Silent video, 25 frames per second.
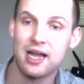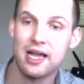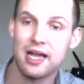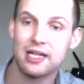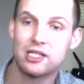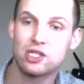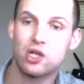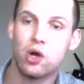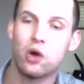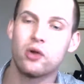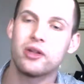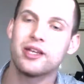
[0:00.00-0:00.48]

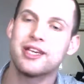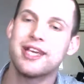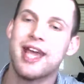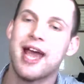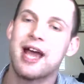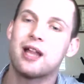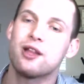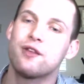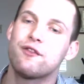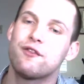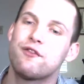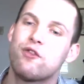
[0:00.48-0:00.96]
it's called a
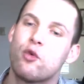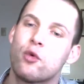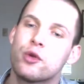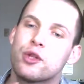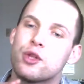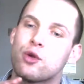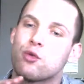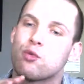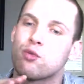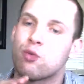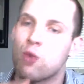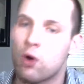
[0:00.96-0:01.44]

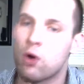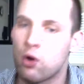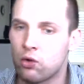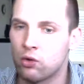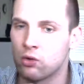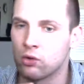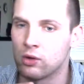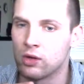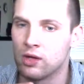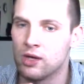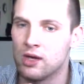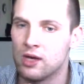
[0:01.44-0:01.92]
California
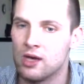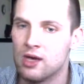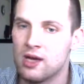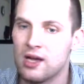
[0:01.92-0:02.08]
roll.